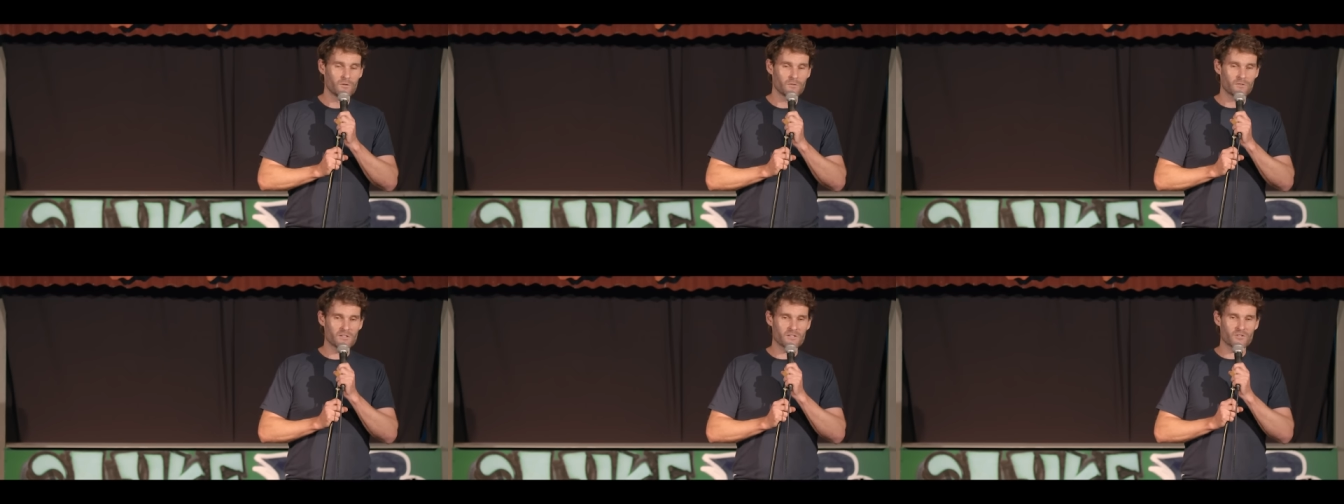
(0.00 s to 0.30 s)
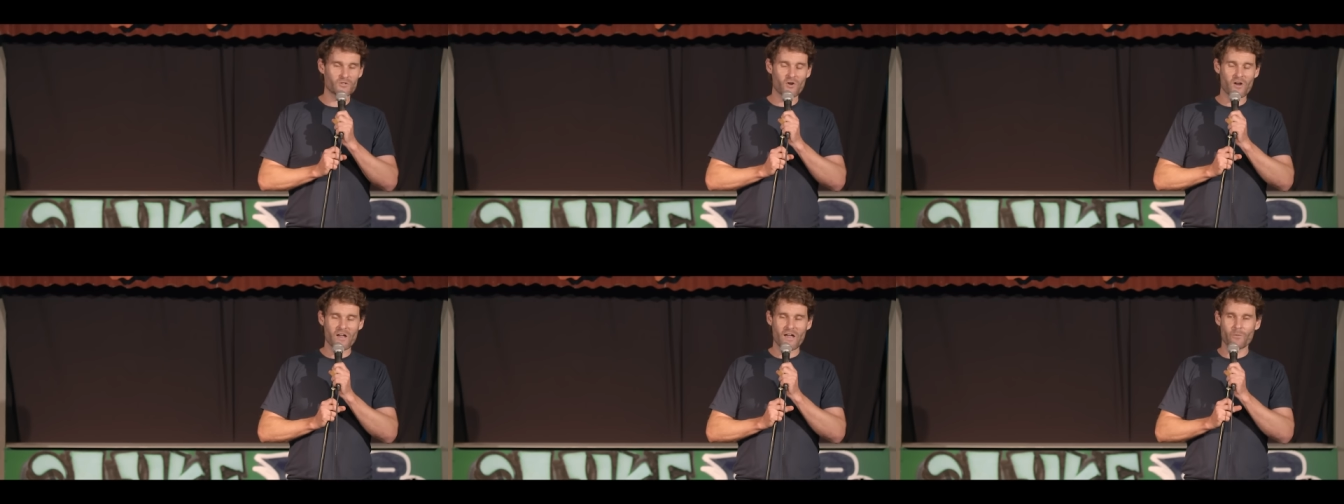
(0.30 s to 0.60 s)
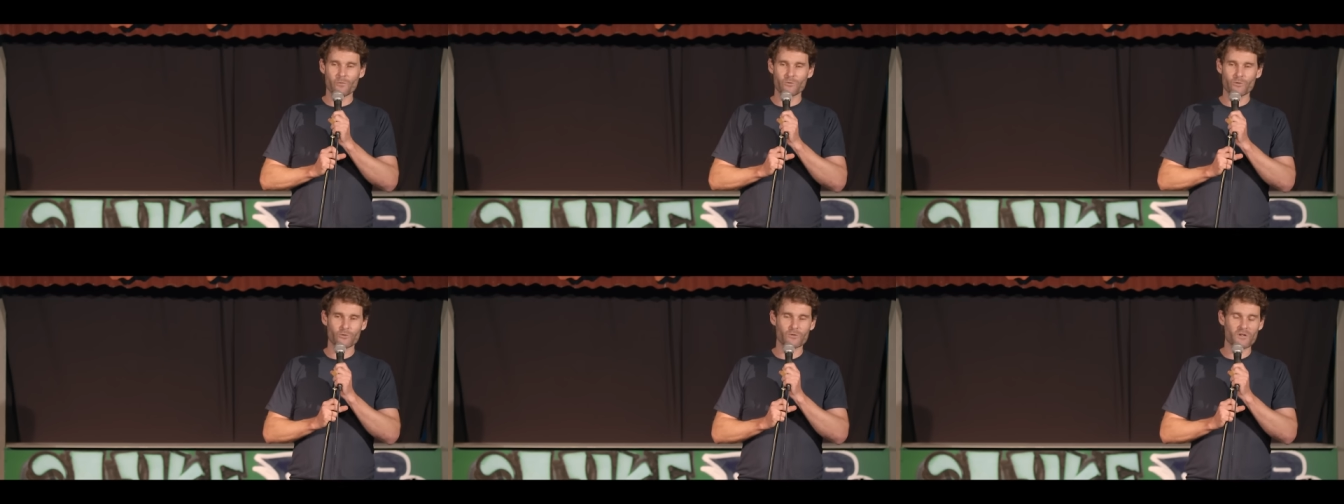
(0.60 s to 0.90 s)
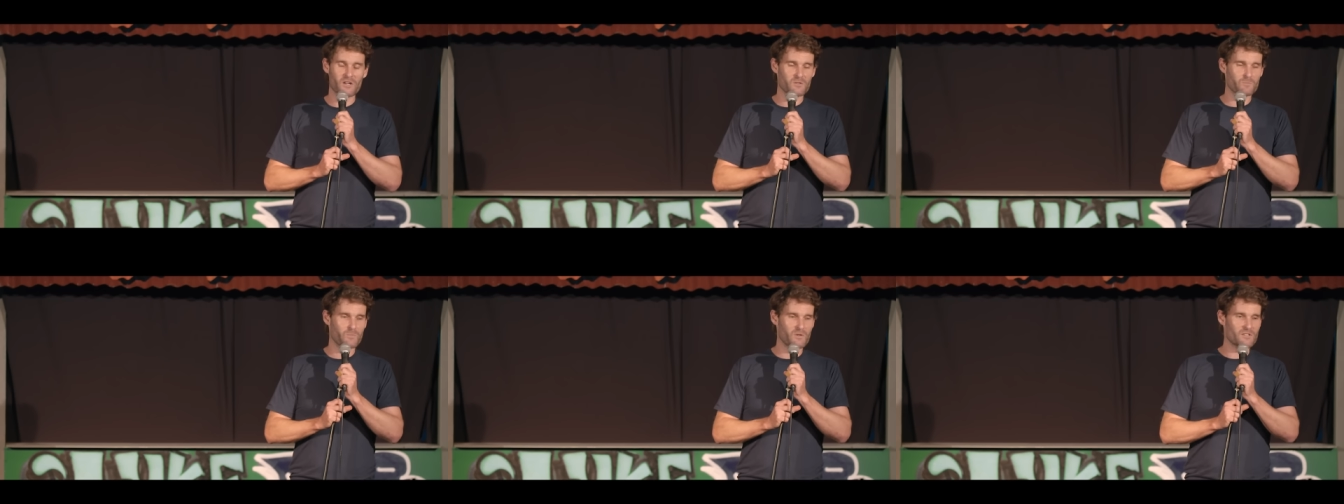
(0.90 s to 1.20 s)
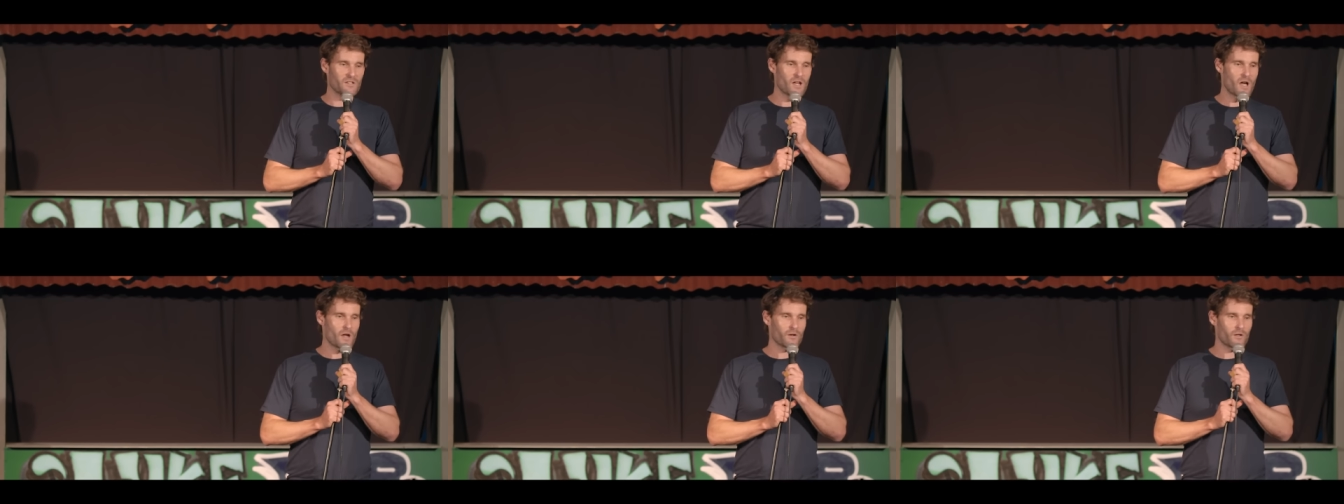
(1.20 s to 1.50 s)
didn't die out with all those
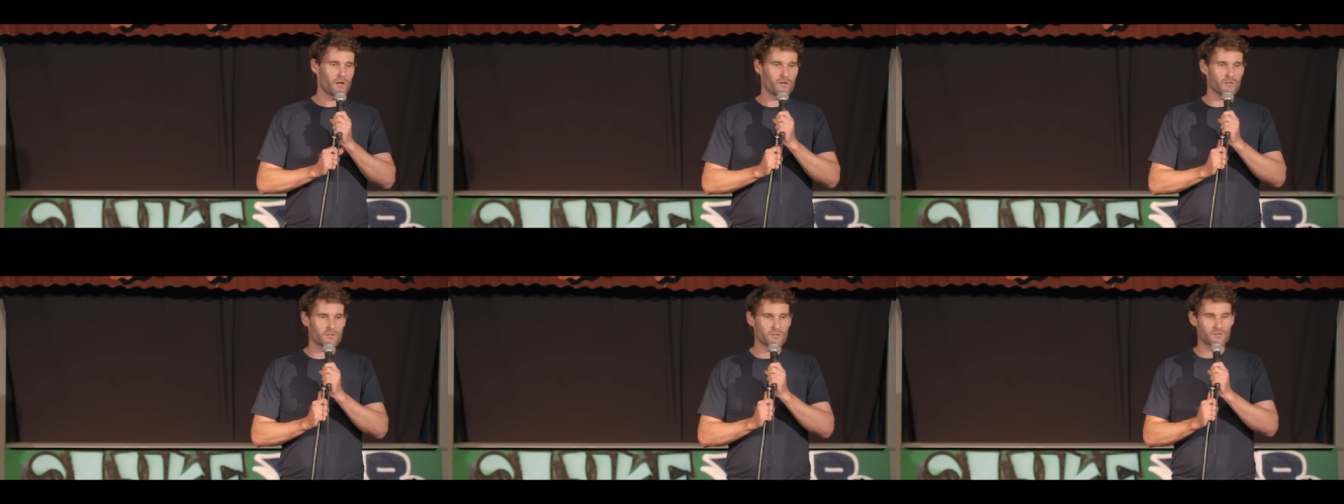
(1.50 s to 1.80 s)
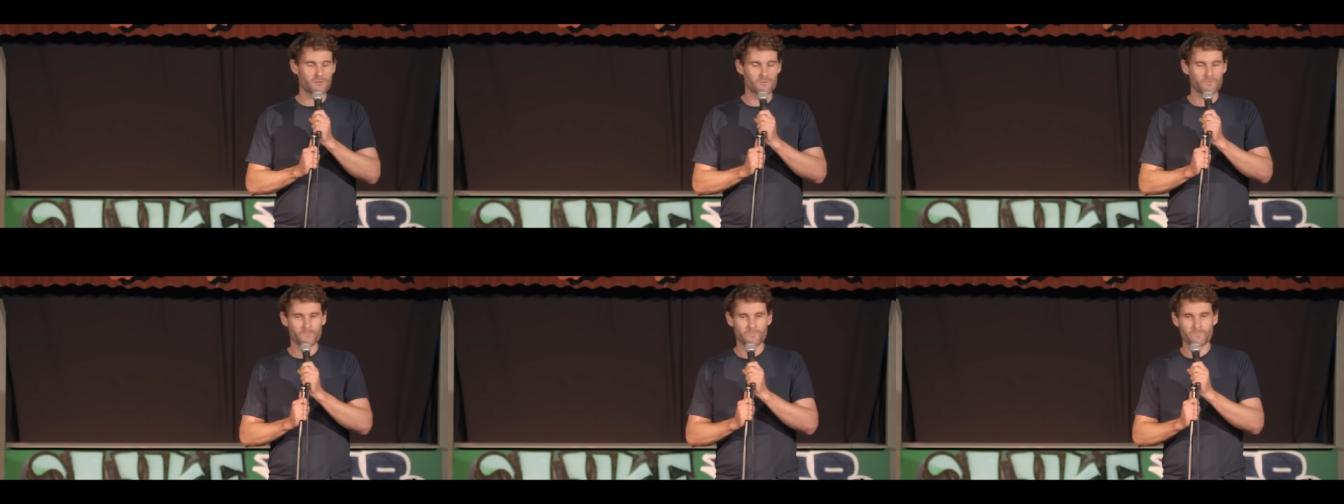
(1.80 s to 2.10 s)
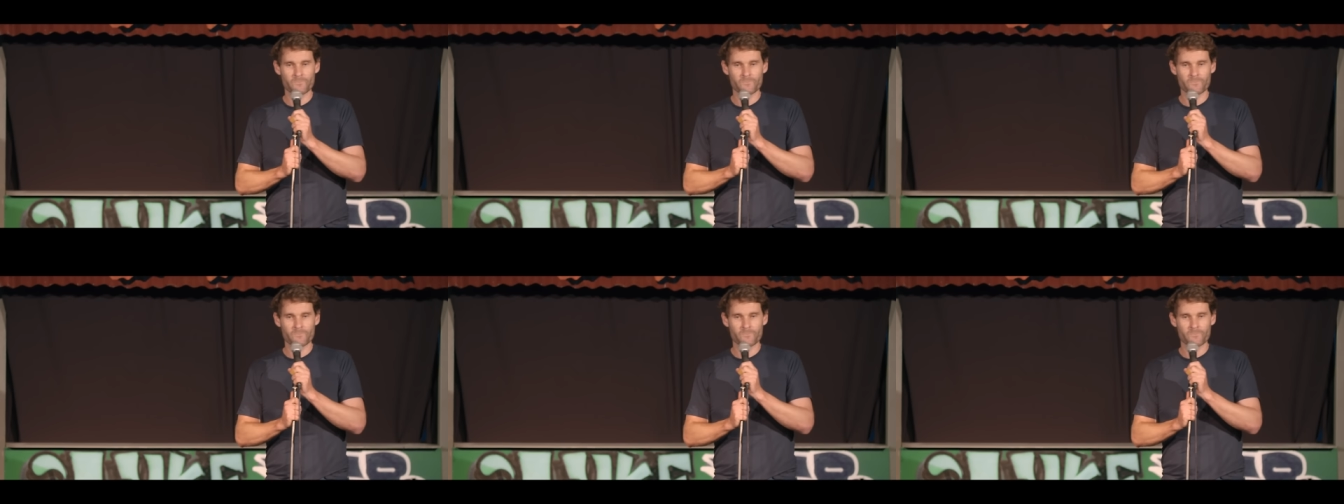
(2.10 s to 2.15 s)
potatoes.